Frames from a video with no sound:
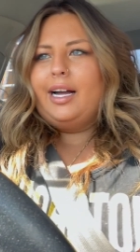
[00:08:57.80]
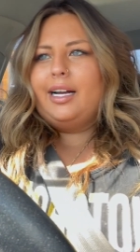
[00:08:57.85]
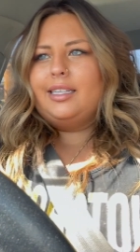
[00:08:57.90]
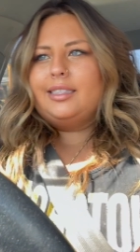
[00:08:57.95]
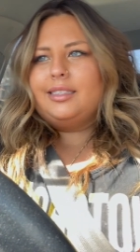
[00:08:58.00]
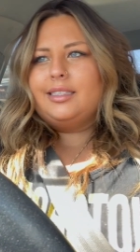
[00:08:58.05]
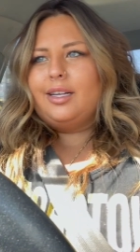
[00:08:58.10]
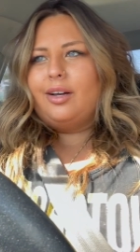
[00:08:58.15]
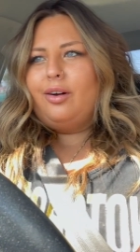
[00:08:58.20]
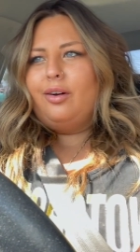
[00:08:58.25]

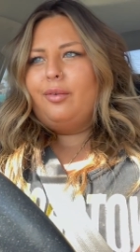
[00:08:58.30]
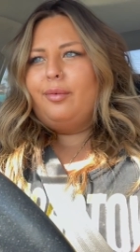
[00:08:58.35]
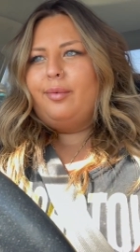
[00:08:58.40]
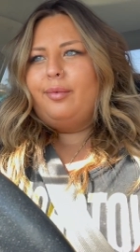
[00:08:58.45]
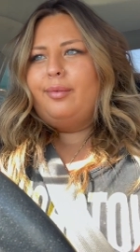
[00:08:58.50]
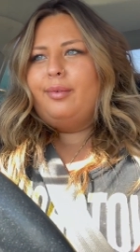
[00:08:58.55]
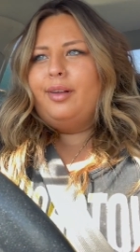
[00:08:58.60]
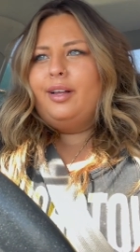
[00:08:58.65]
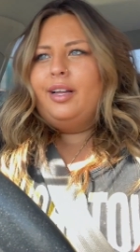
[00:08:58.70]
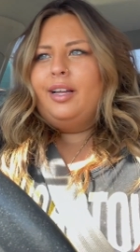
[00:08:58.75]
So,
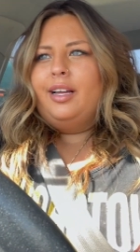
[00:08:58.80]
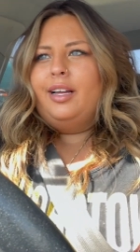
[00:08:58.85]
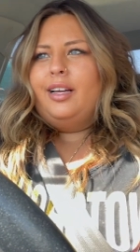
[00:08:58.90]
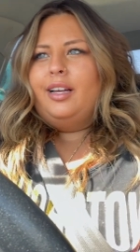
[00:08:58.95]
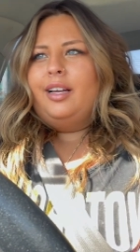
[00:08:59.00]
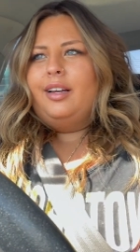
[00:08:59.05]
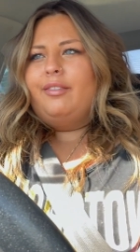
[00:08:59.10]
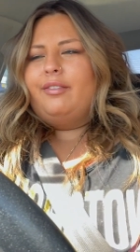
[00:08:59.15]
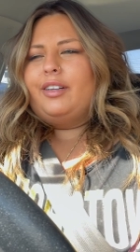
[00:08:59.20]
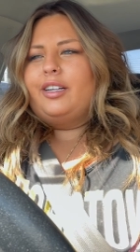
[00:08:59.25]

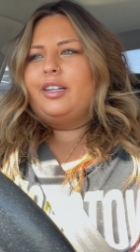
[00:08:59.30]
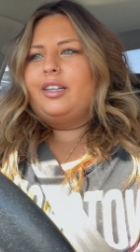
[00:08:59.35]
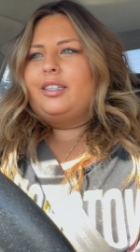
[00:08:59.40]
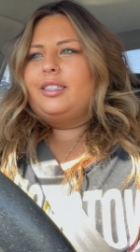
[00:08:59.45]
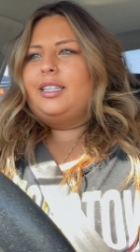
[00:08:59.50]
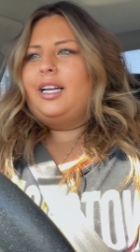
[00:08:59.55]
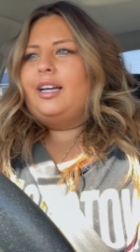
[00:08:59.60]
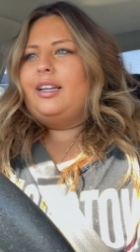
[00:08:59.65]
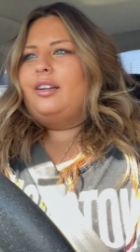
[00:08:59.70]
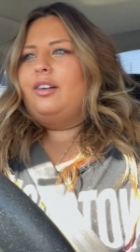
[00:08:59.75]
figuring
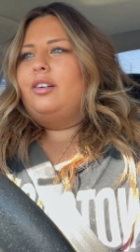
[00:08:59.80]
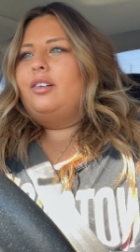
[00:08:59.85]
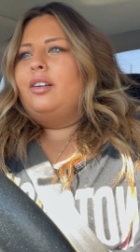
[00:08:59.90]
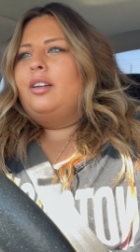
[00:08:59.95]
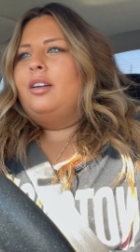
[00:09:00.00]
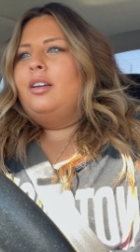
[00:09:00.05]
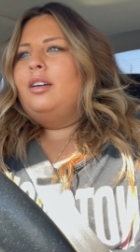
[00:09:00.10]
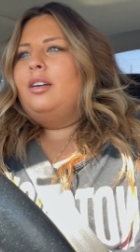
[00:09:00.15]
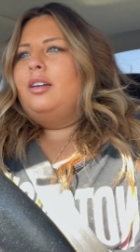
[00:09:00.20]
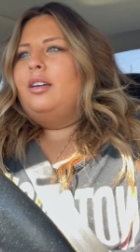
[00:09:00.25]
that out.
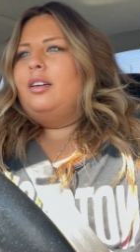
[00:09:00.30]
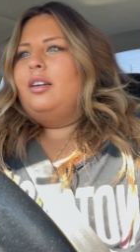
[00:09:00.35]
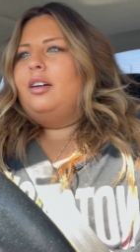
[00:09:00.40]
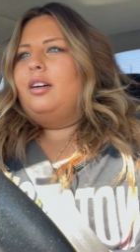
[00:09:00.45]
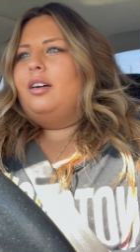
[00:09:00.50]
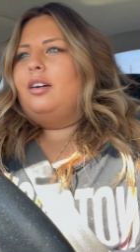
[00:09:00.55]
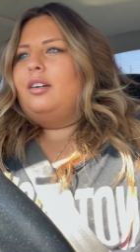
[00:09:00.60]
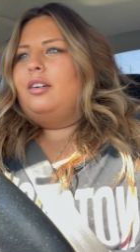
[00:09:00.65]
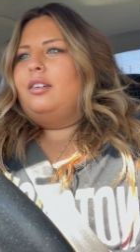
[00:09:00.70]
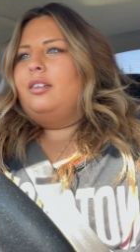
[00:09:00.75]

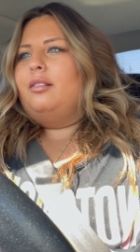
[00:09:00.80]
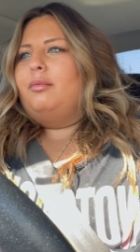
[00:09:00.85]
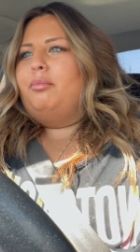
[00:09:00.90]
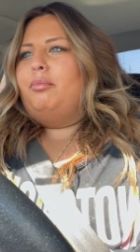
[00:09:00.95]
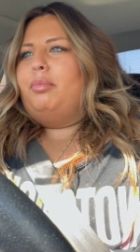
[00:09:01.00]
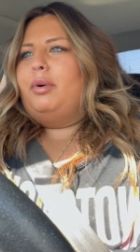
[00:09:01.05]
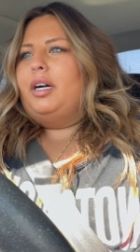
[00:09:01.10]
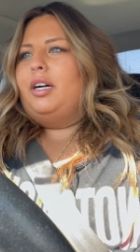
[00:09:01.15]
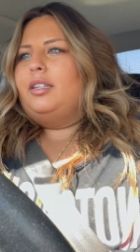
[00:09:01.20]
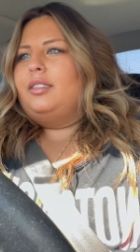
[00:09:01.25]
Uh,
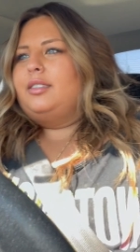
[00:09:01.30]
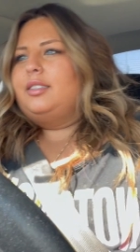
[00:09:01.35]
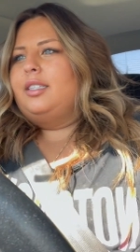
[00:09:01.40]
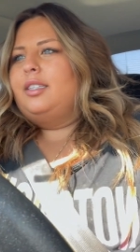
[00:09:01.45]
but